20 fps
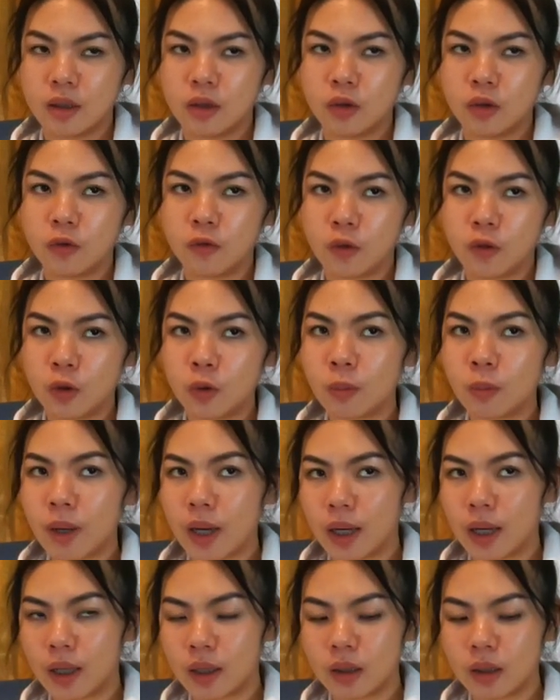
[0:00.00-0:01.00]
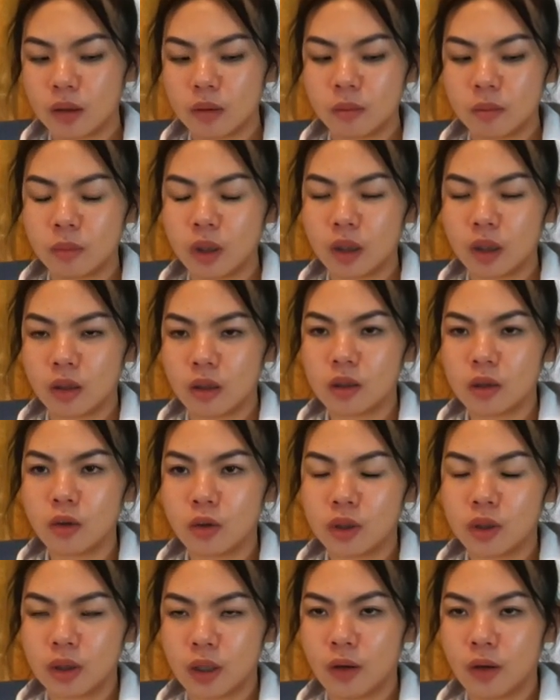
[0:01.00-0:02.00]
You feel bad because you
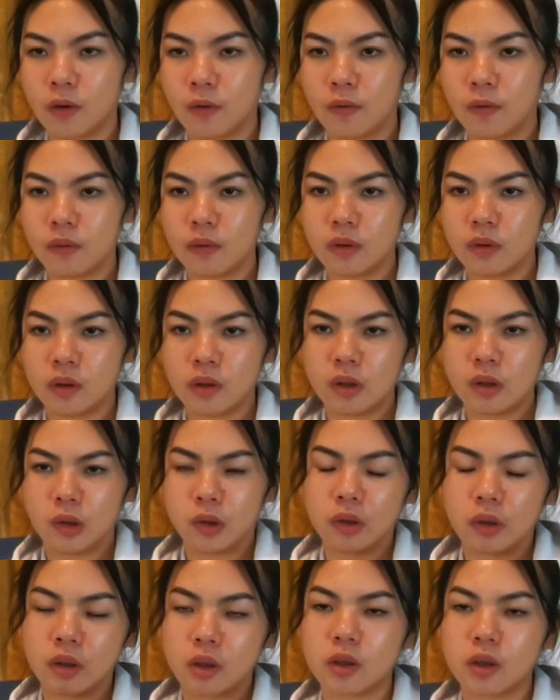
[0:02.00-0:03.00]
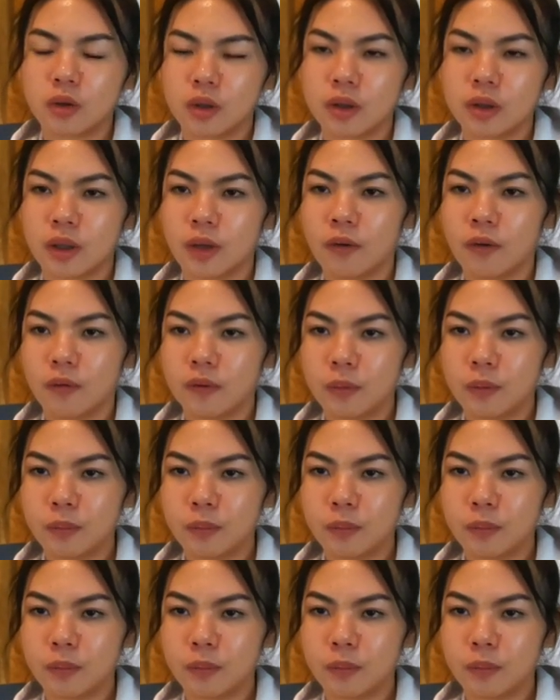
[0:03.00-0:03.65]
hurt yourself.